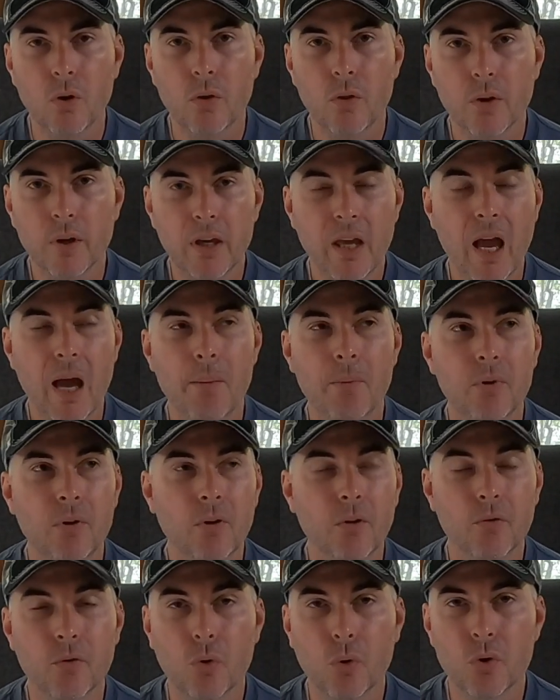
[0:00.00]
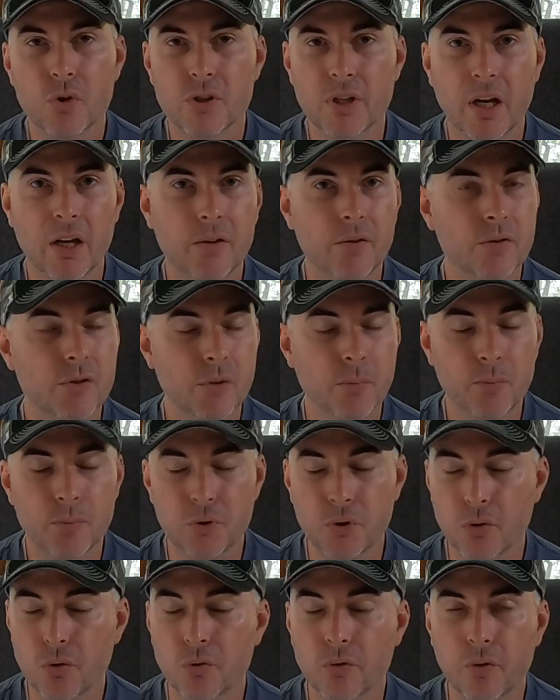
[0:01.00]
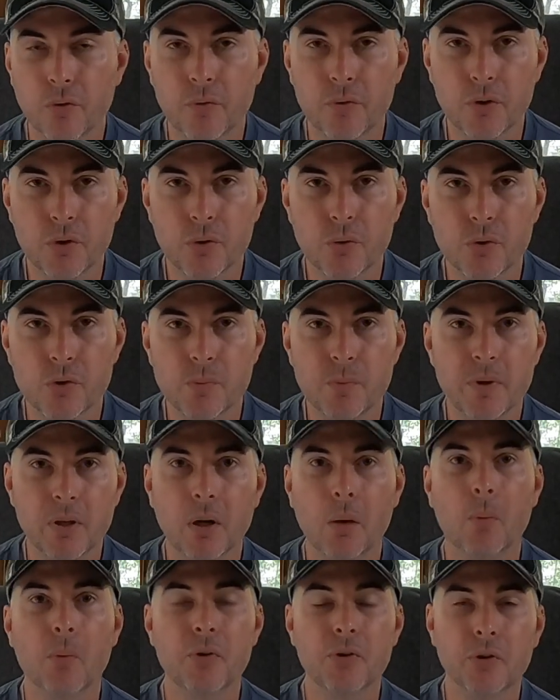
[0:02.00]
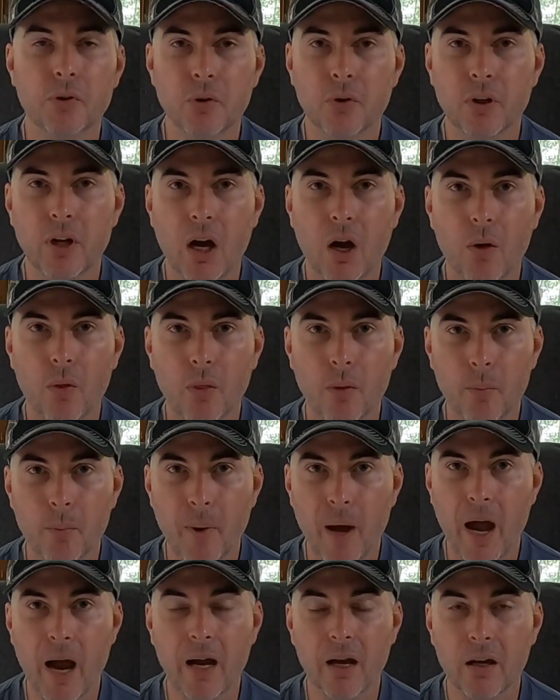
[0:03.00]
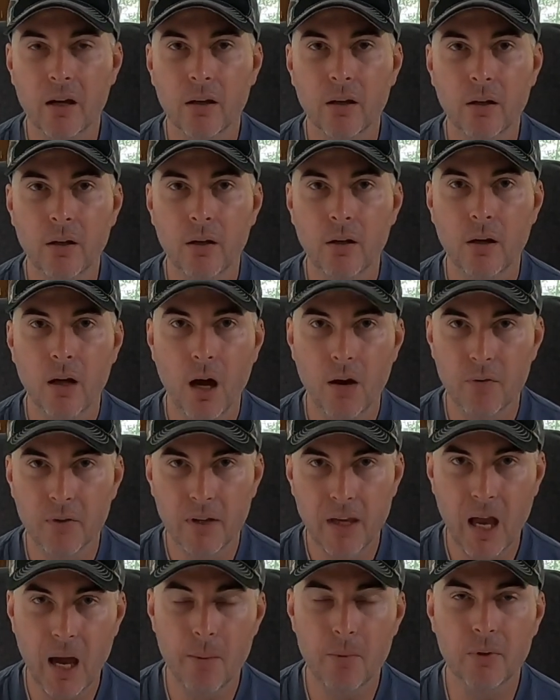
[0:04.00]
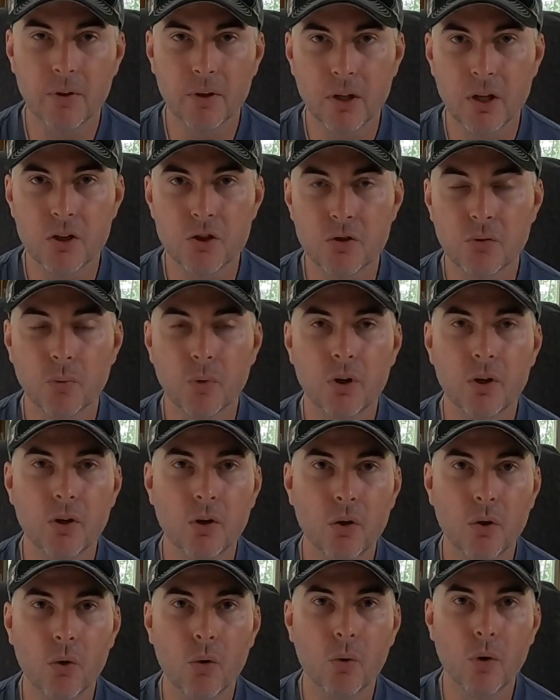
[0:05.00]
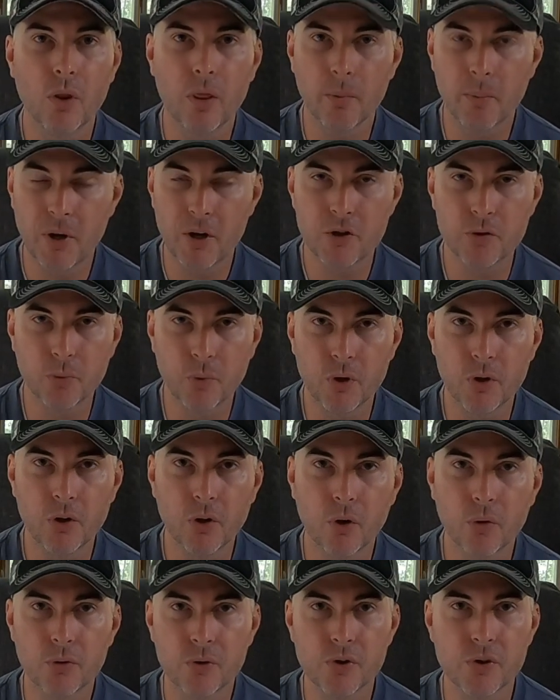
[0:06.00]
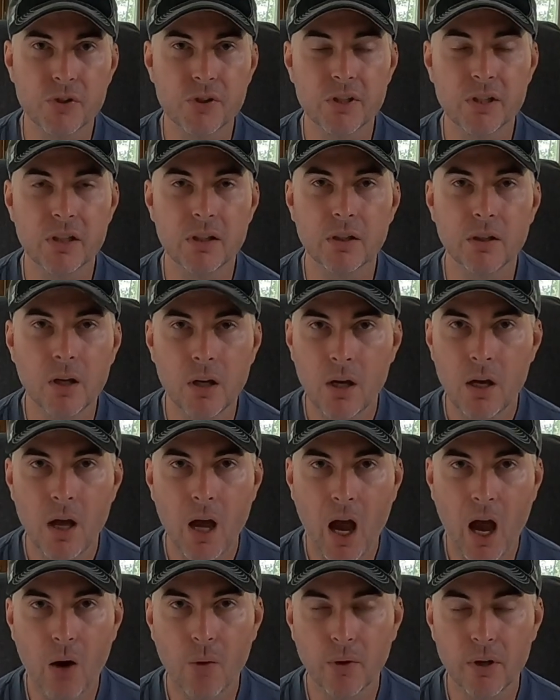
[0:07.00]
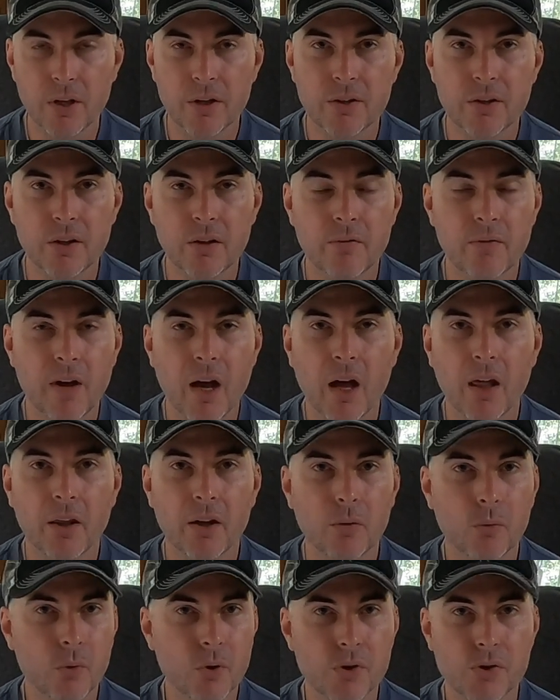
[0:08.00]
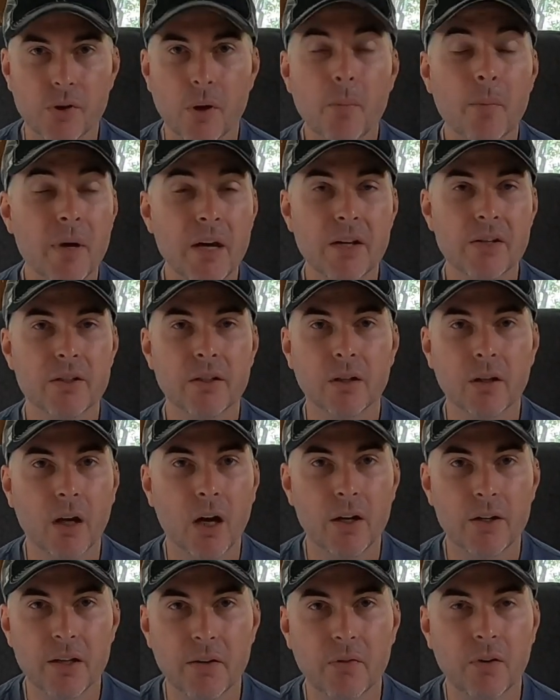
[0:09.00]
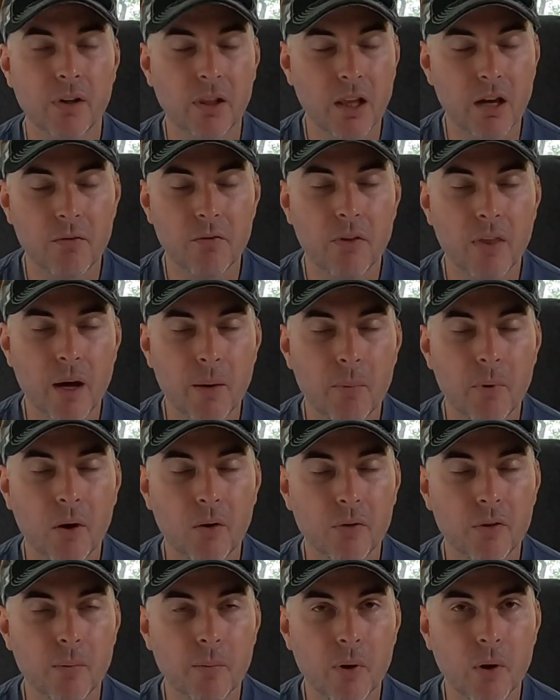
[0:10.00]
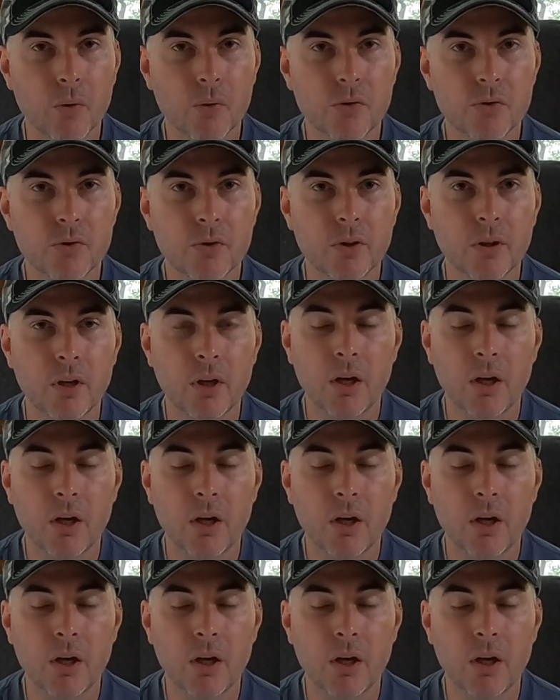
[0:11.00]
The cabin, of course, had some beautiful views. Being able to look out the back of the cabin, the kitchen window and the bedroom window to see out into the valley was amazing. I definitely loved that part the most.